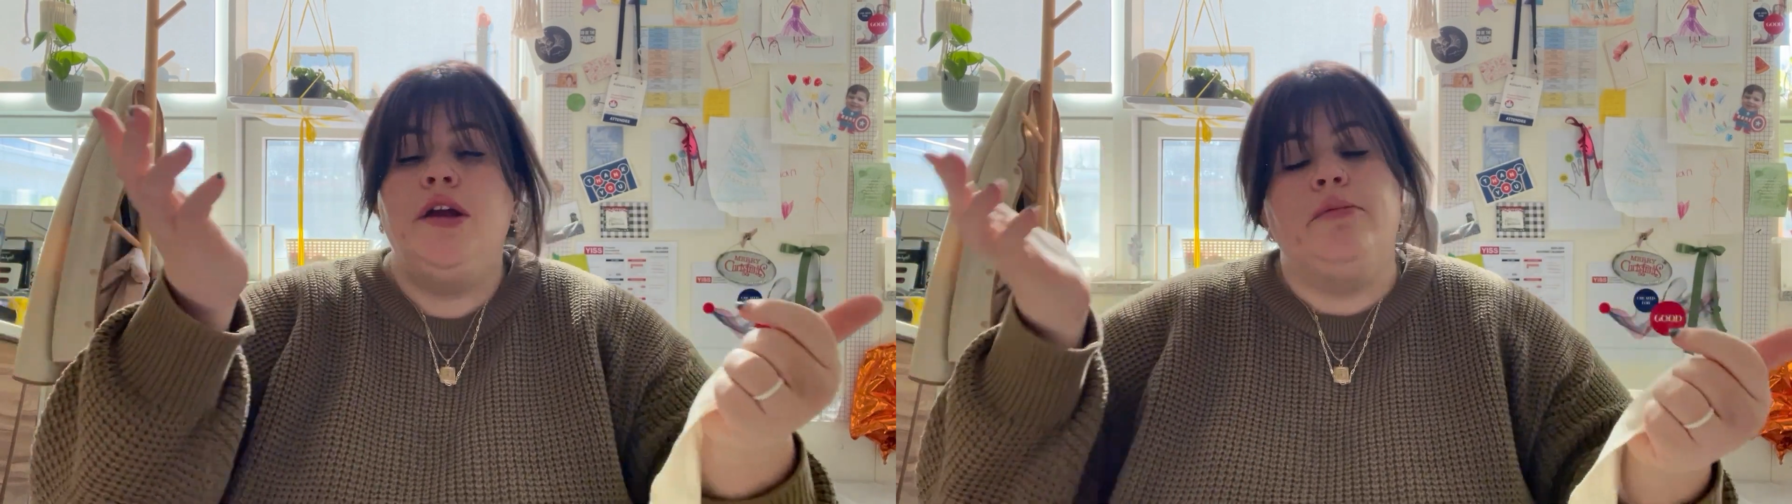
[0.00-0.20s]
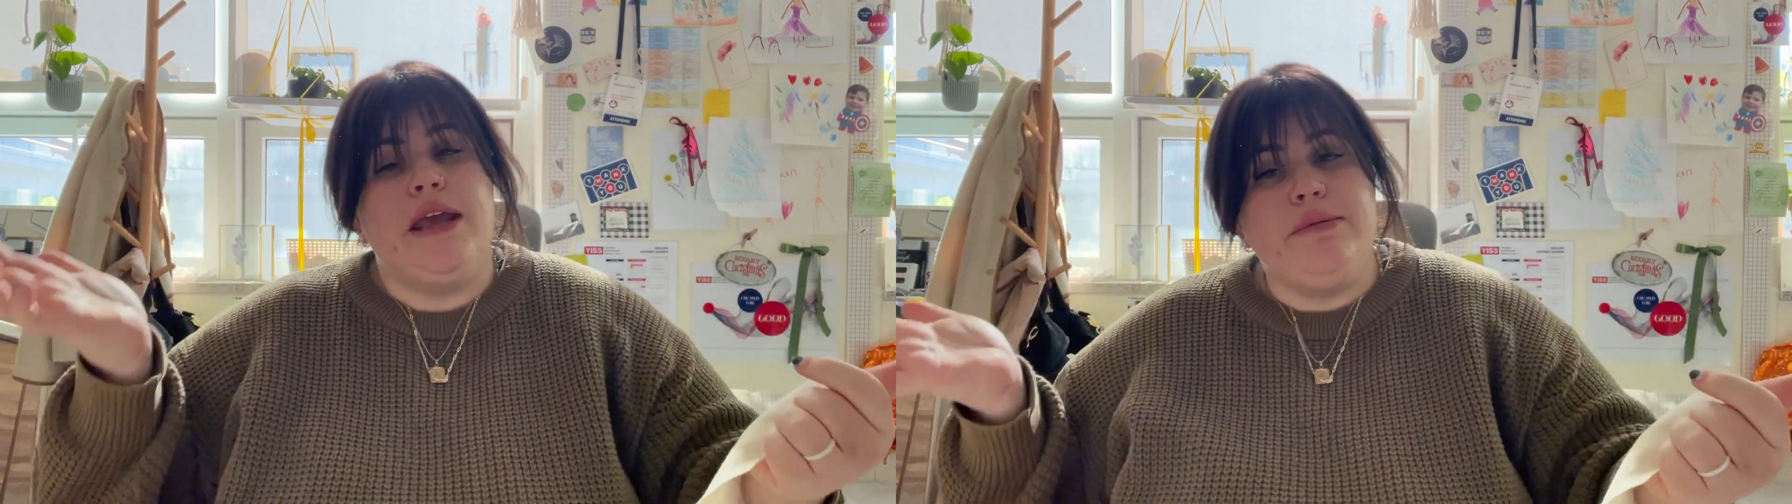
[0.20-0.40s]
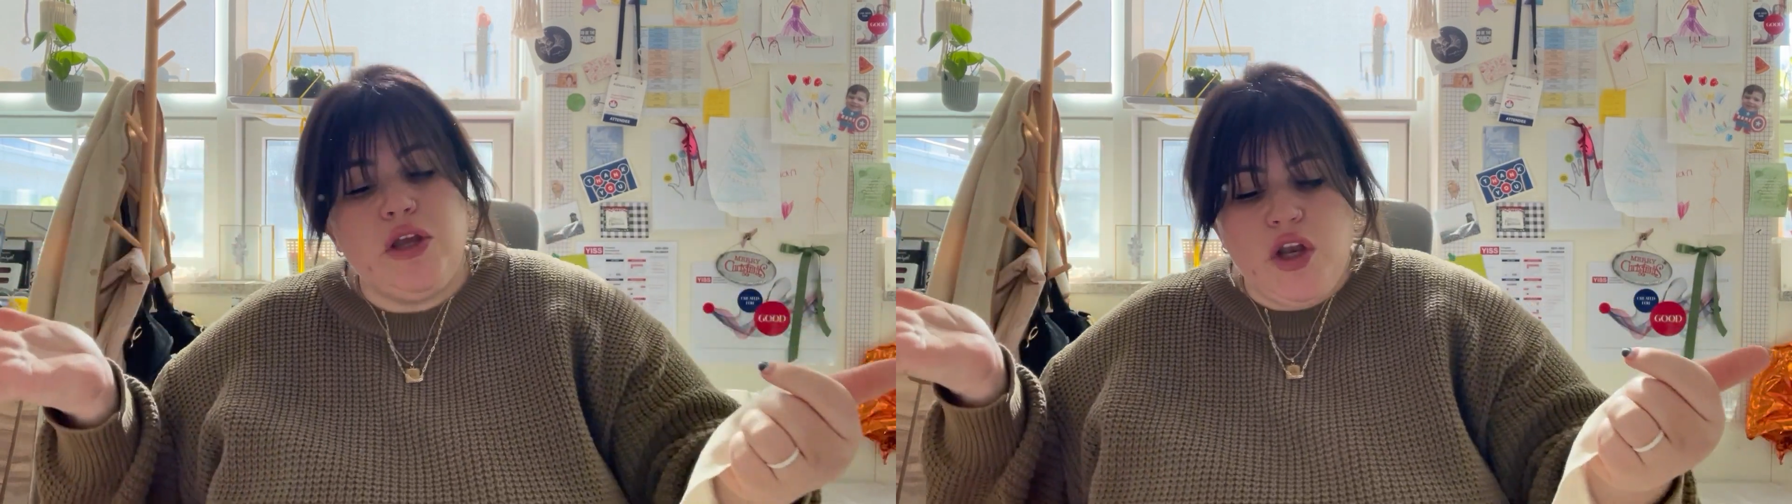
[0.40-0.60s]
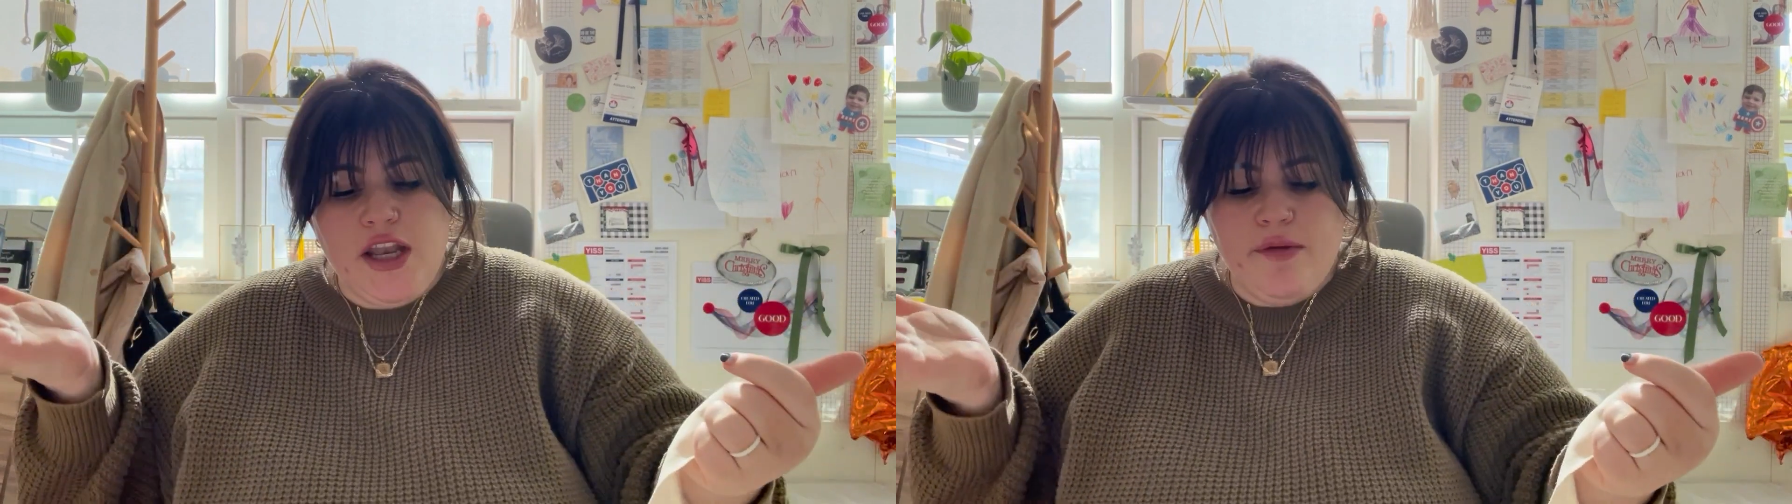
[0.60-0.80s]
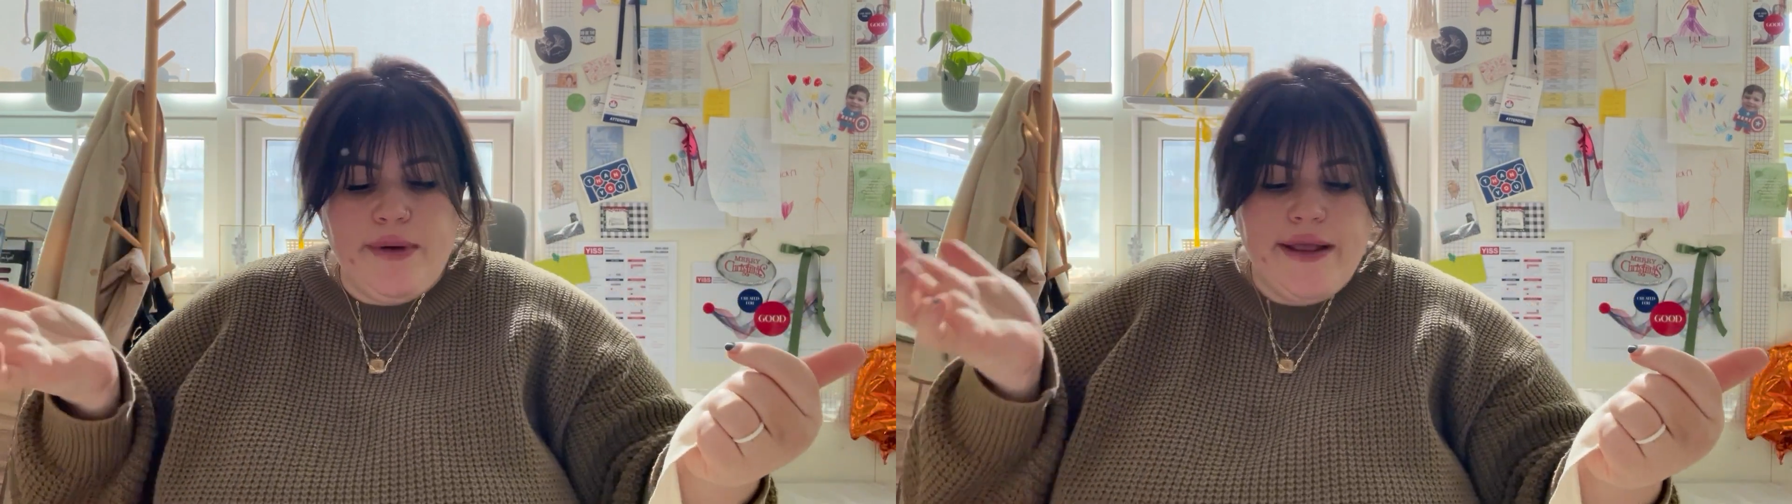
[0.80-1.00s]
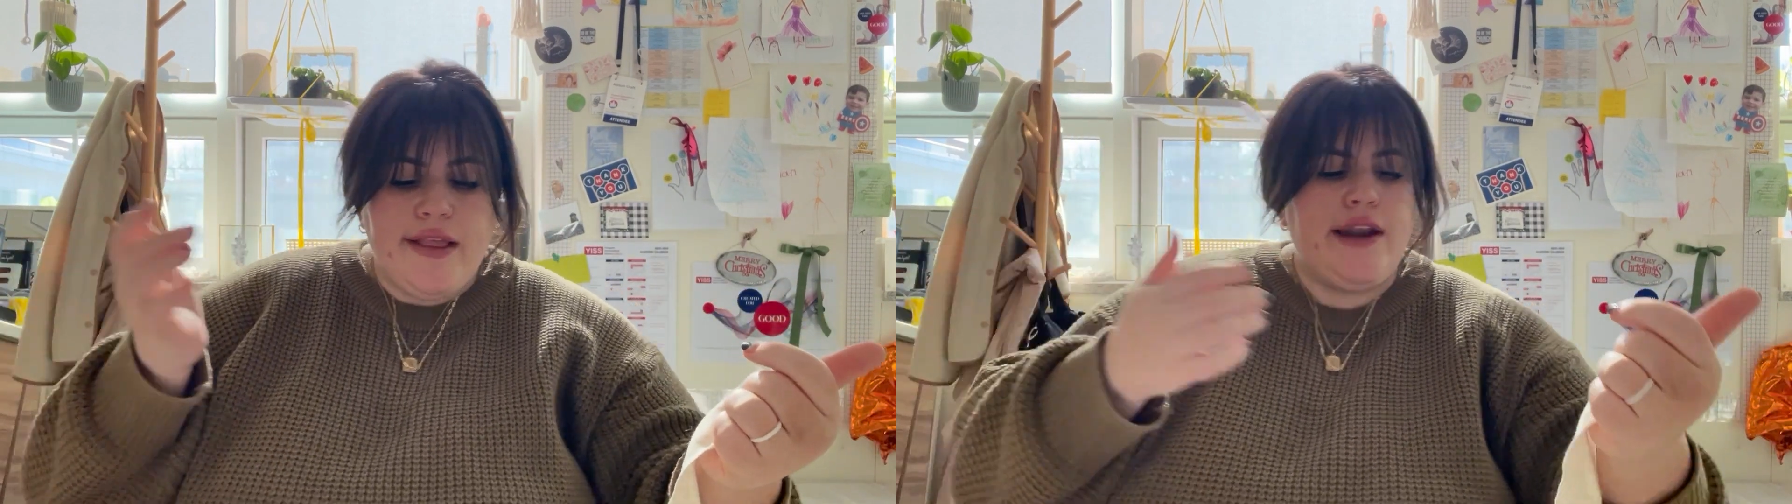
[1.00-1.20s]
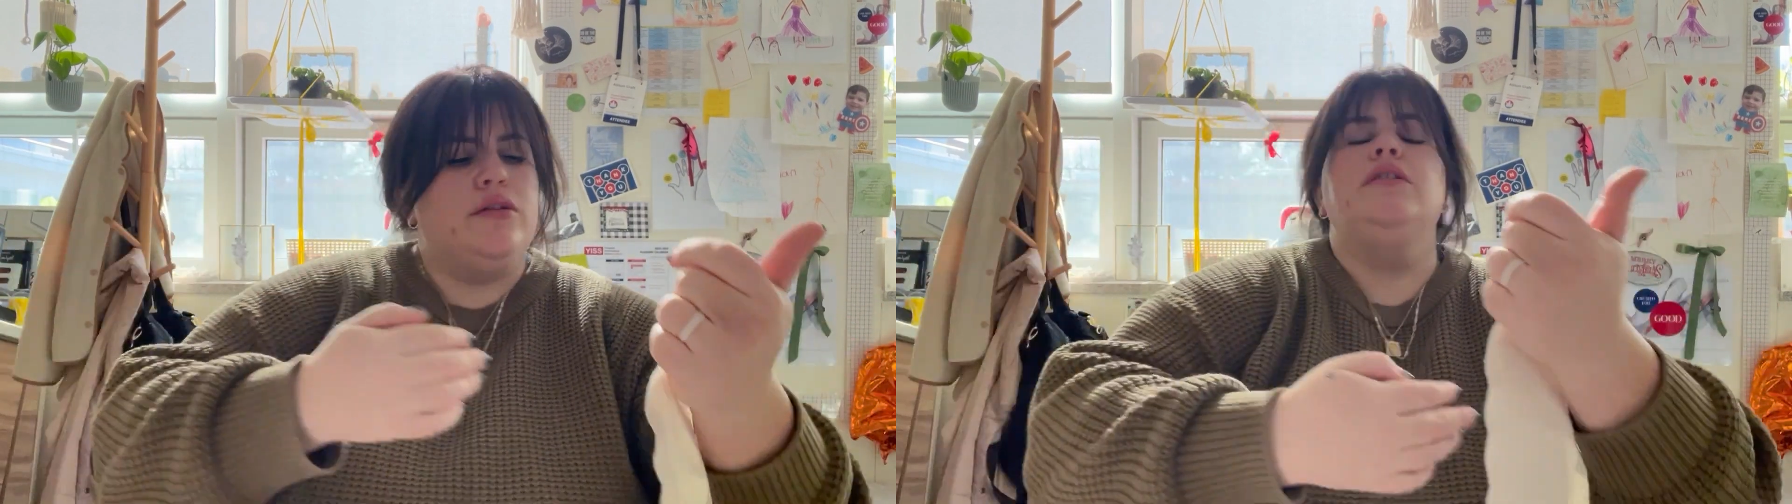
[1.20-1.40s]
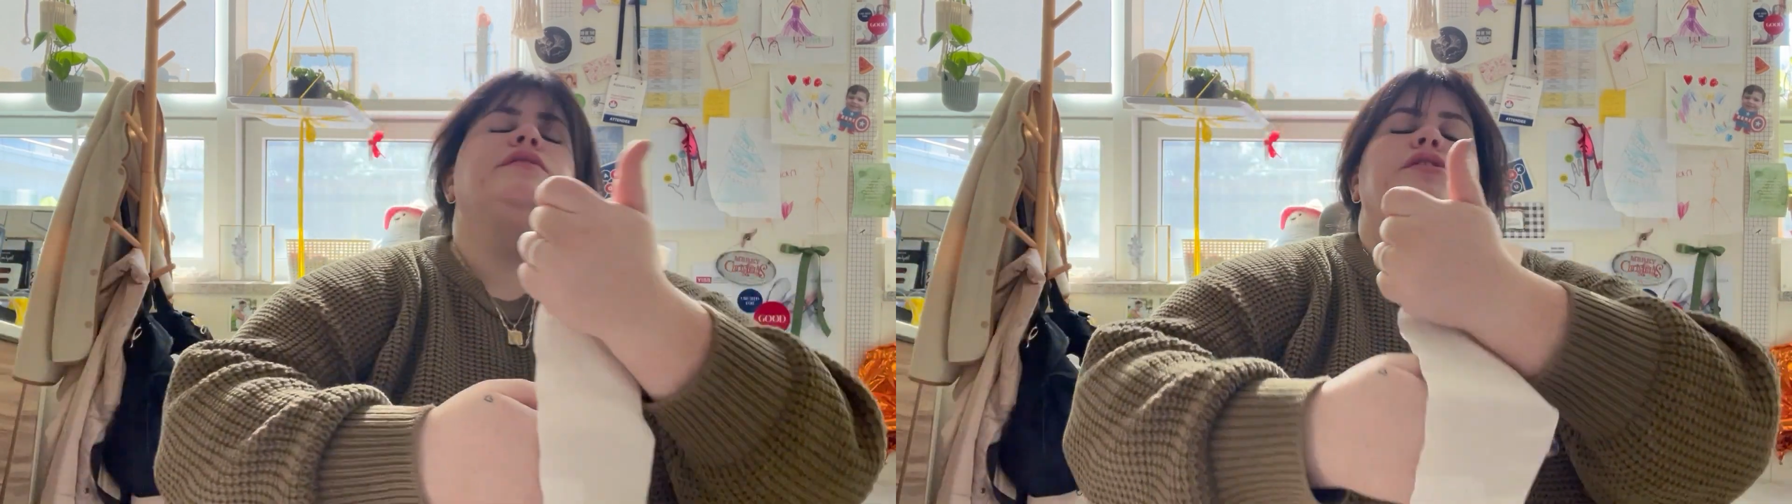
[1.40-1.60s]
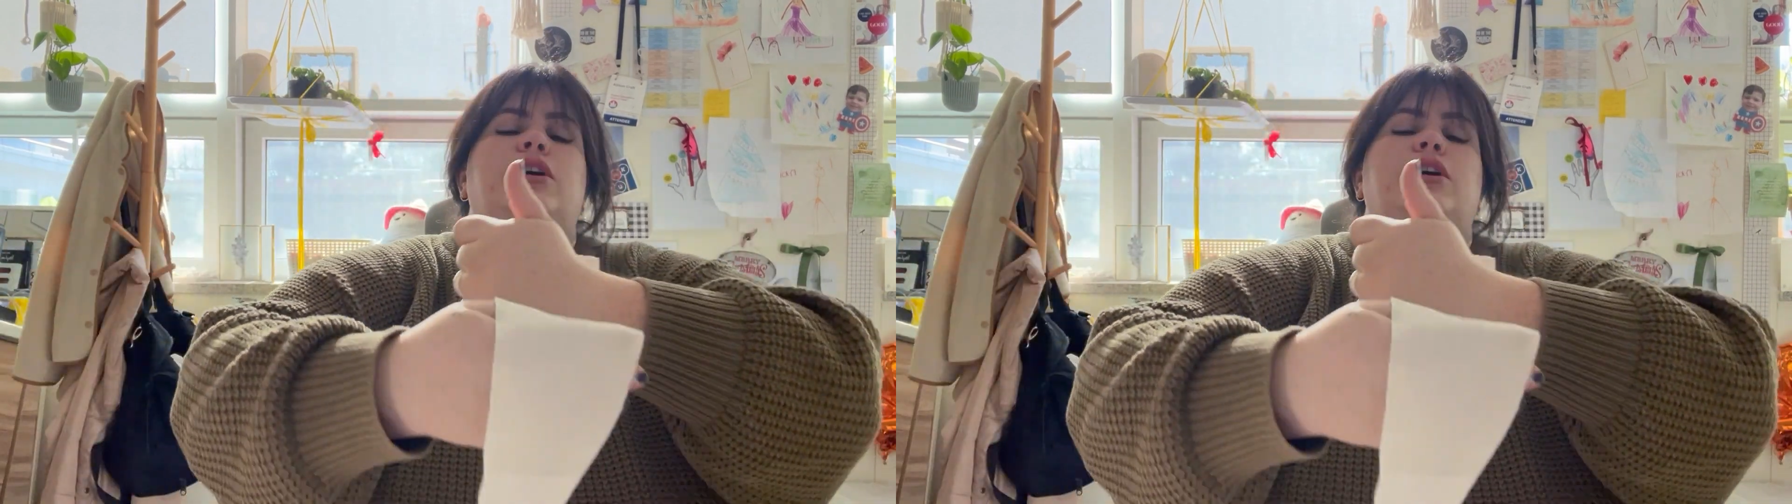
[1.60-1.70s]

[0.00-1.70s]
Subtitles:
Maybe you didn't have bilateral, so you